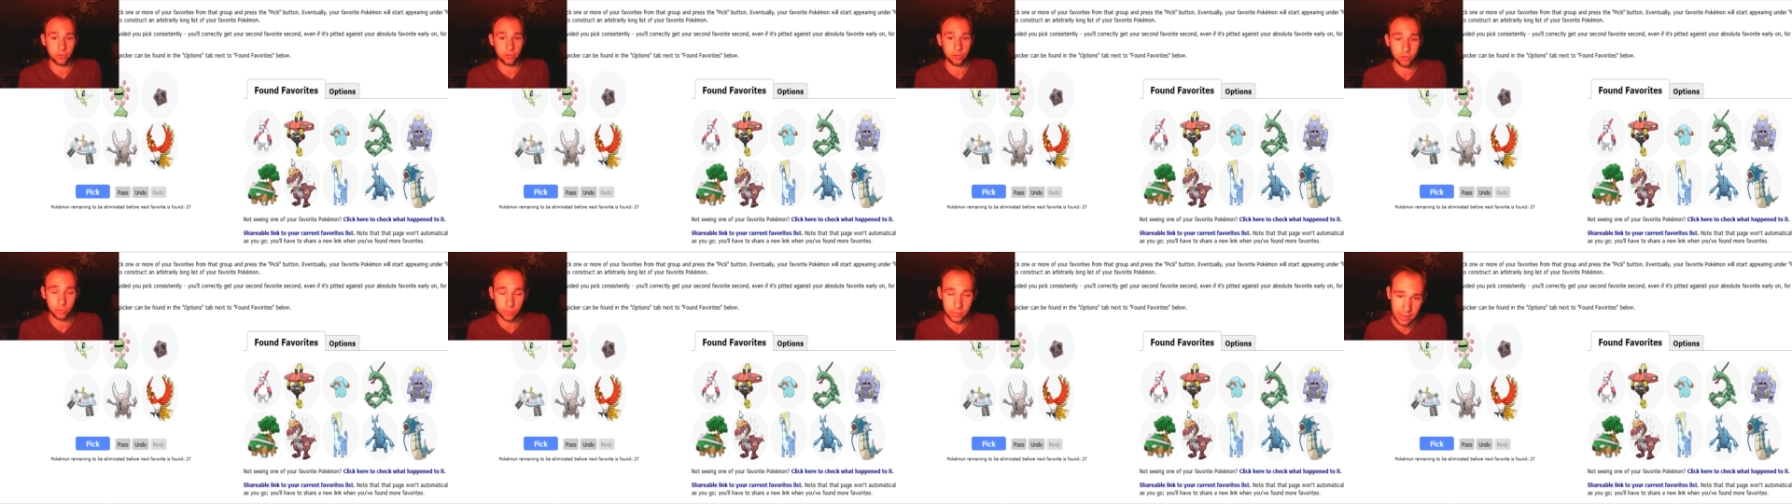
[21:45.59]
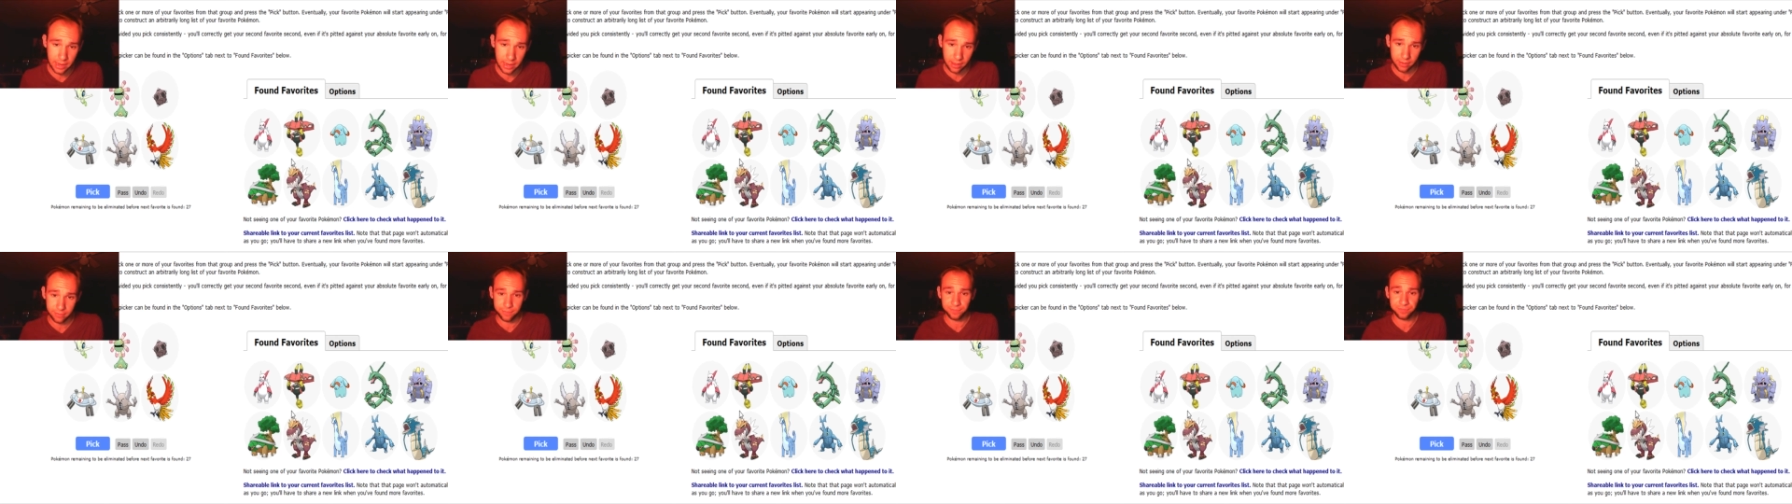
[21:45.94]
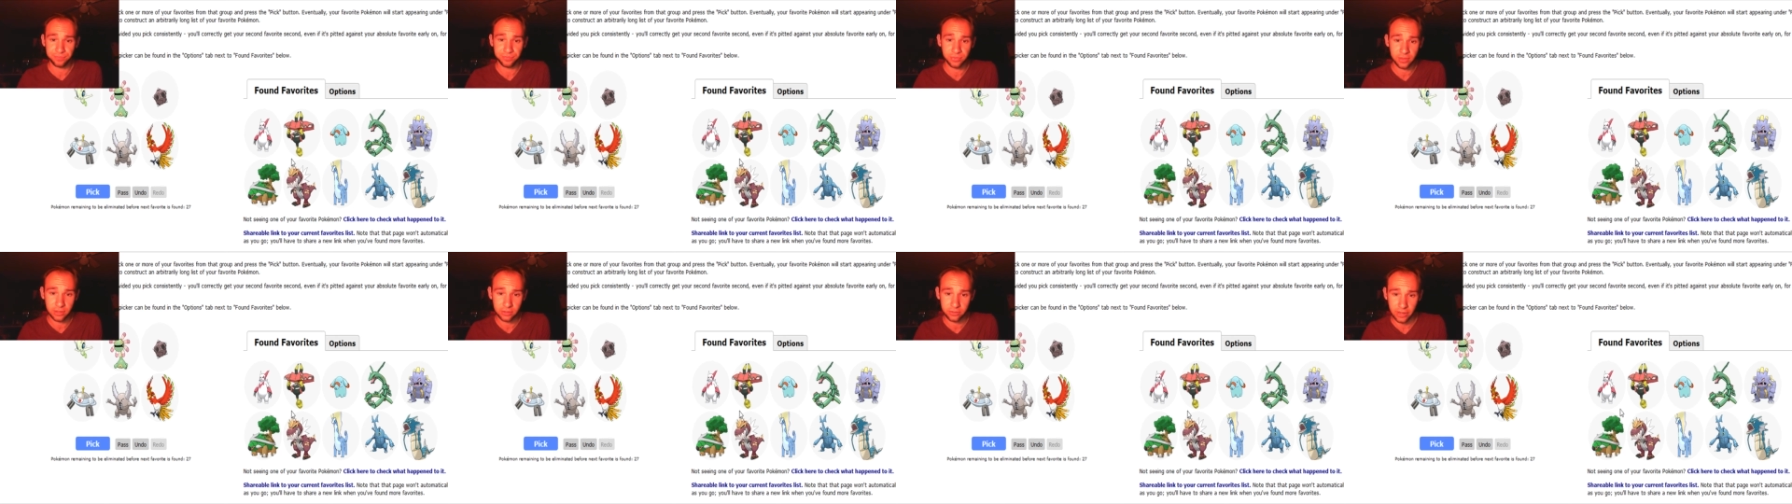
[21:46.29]
So we have
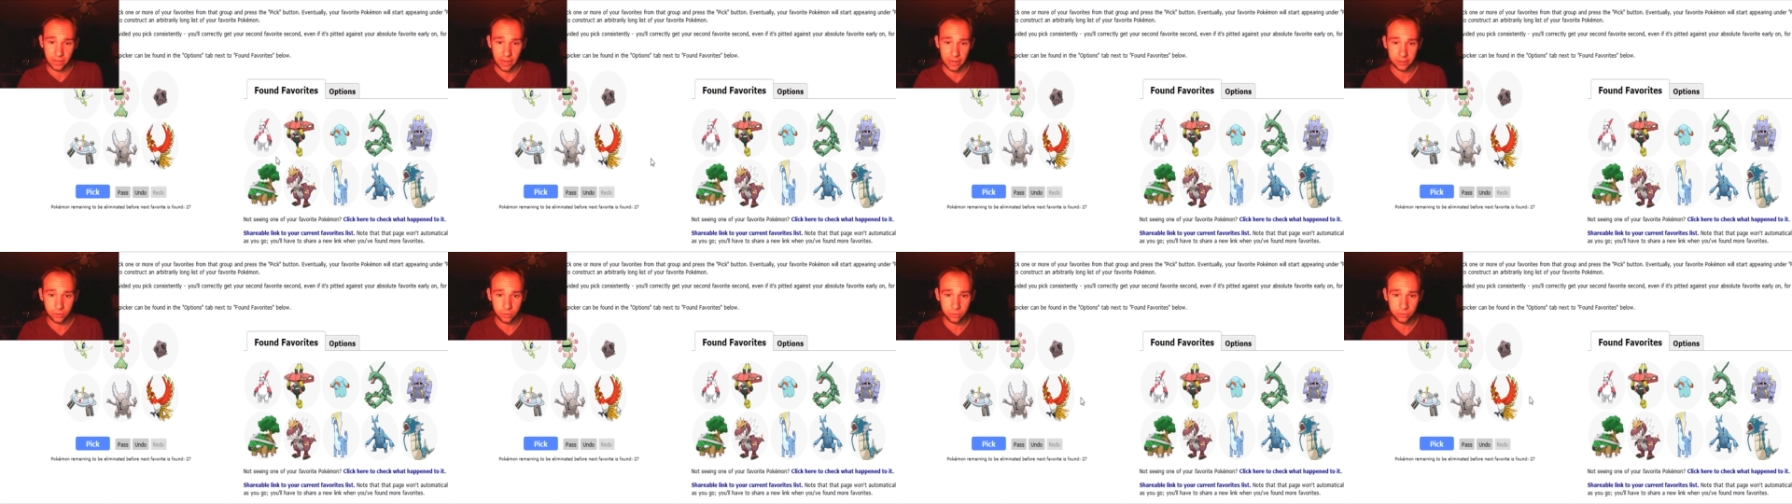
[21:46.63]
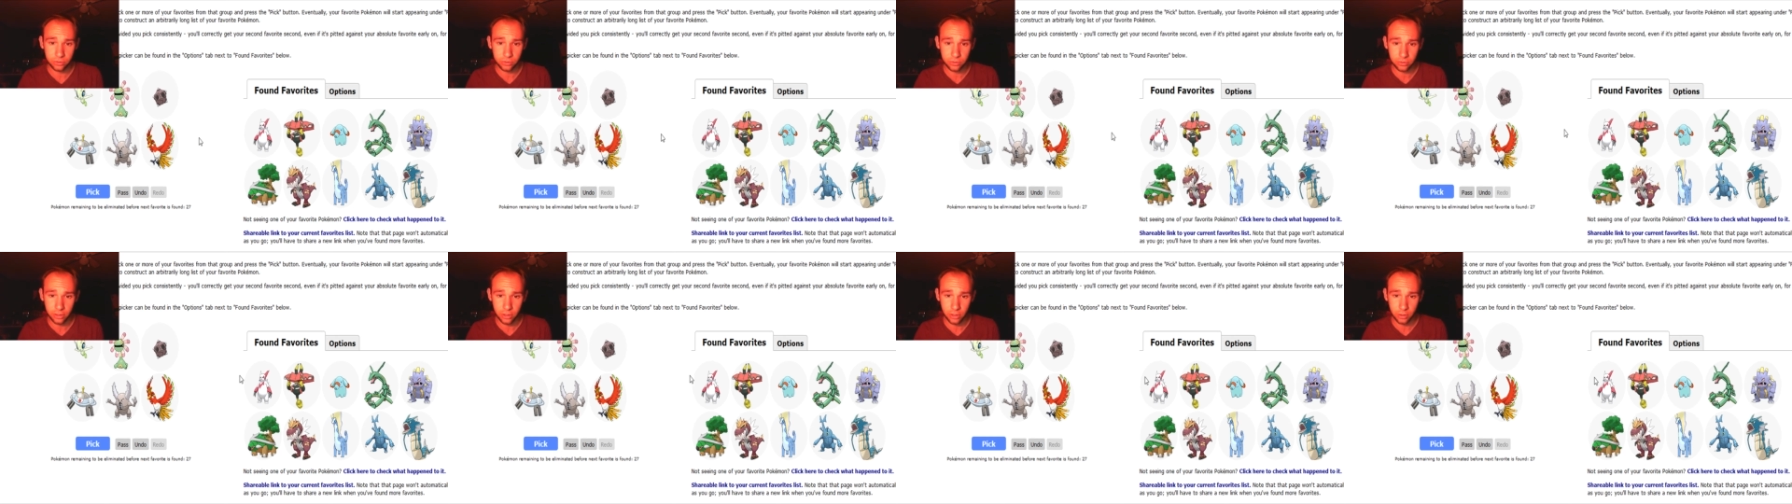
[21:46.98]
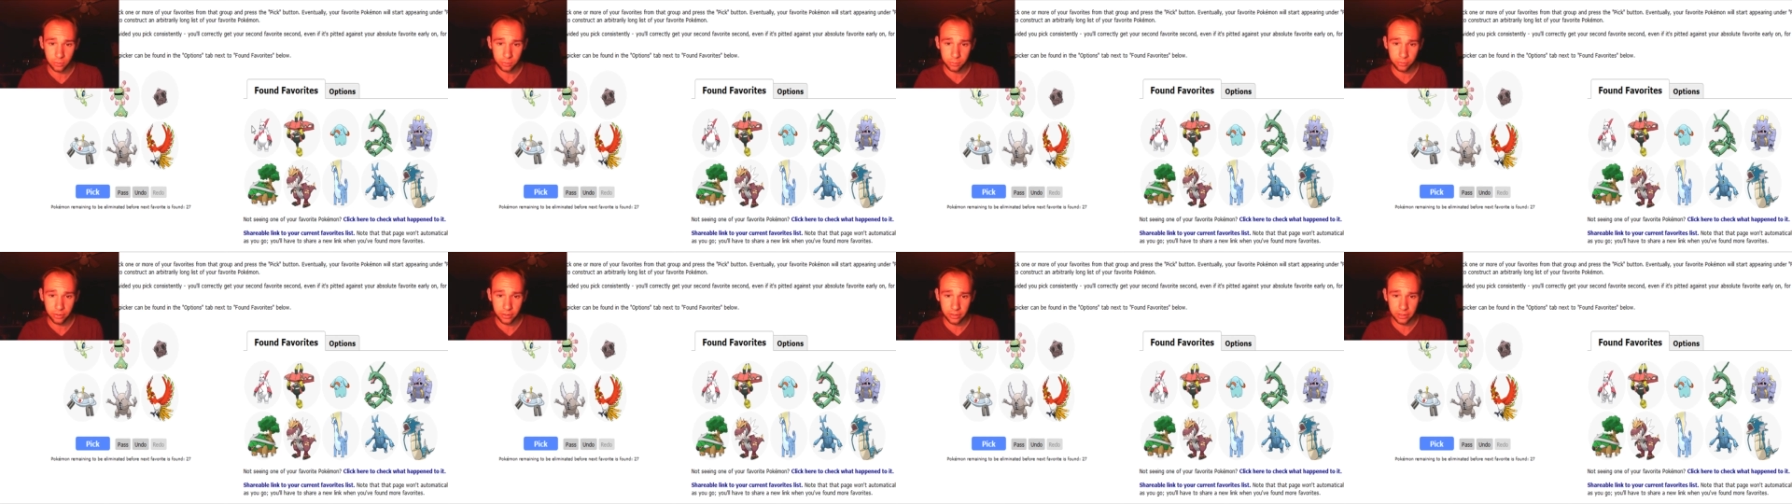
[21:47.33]
Zangoose. You know,
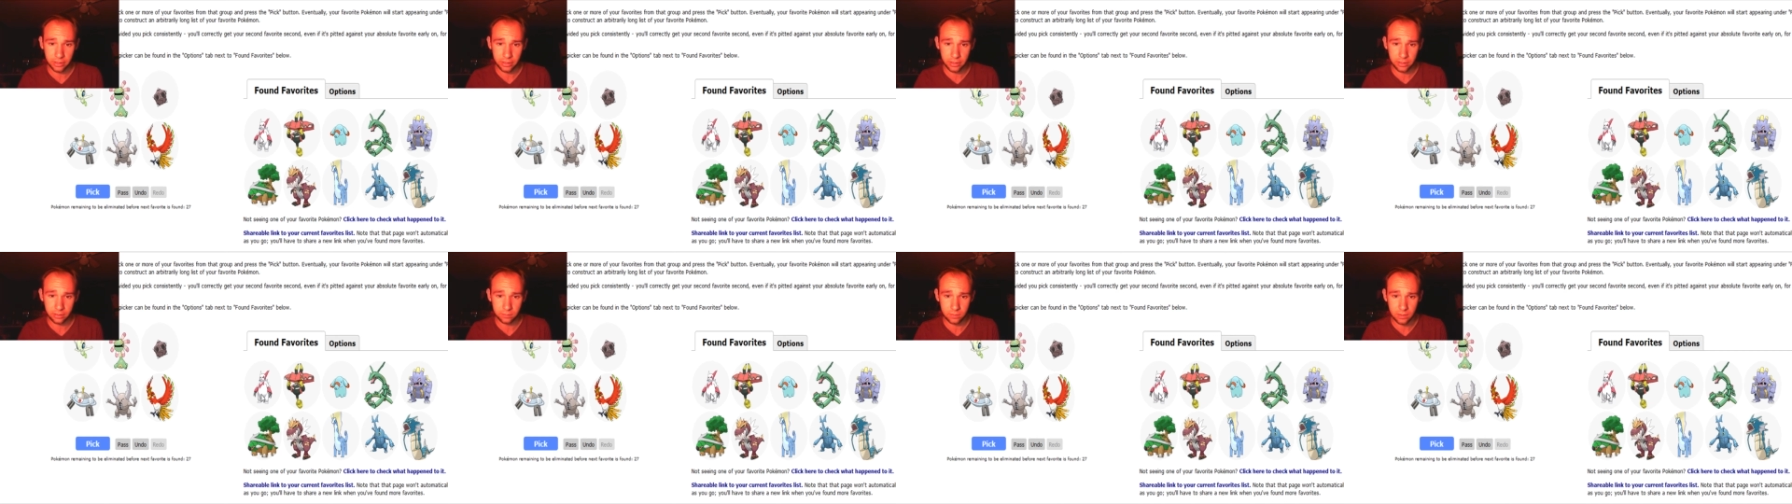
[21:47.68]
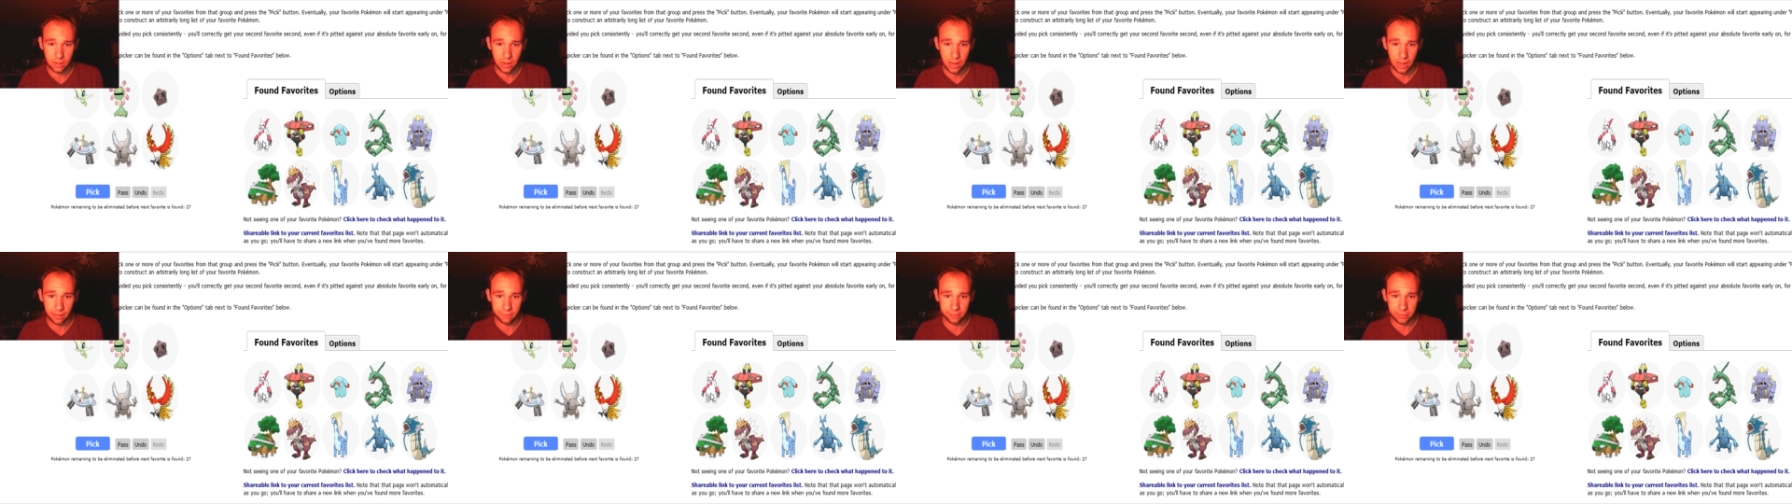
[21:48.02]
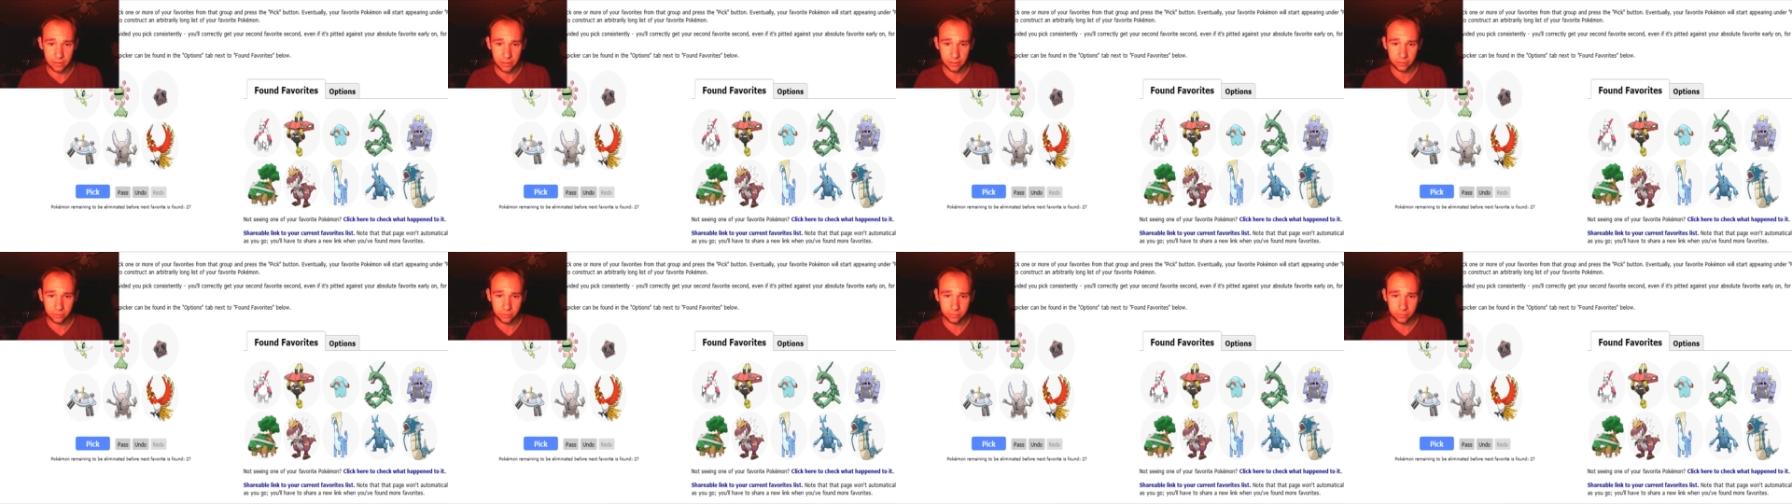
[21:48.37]
pretty
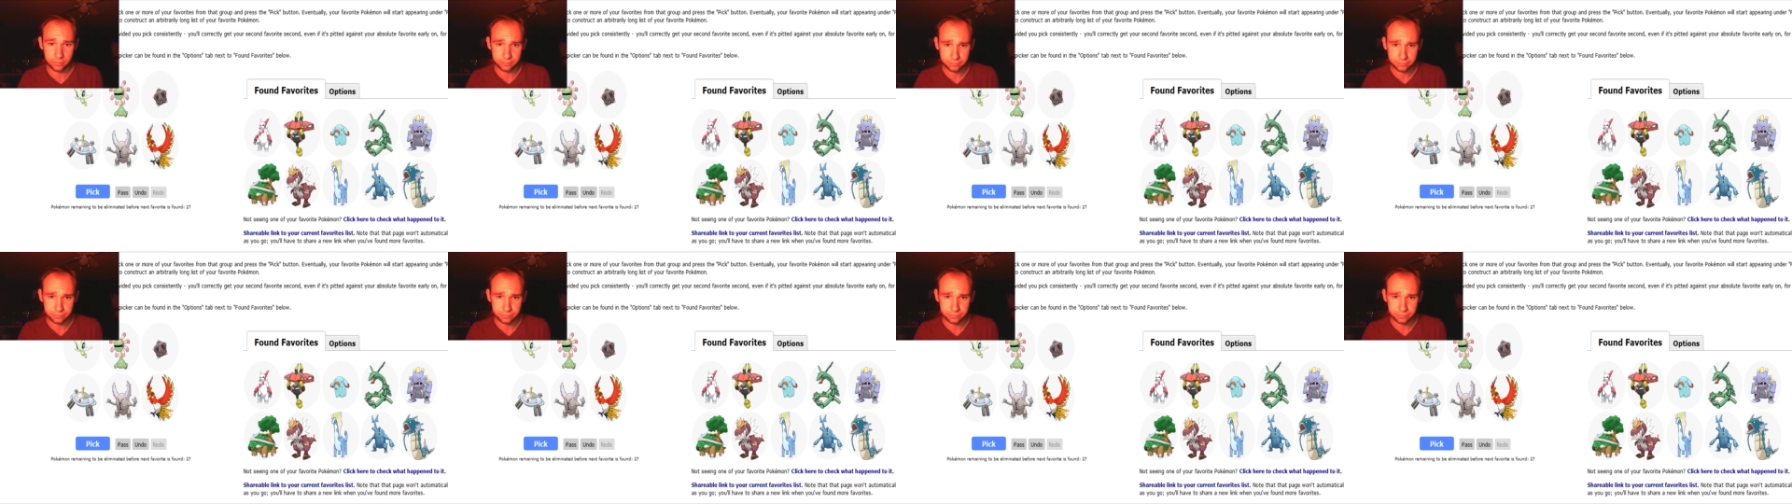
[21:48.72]
obvious.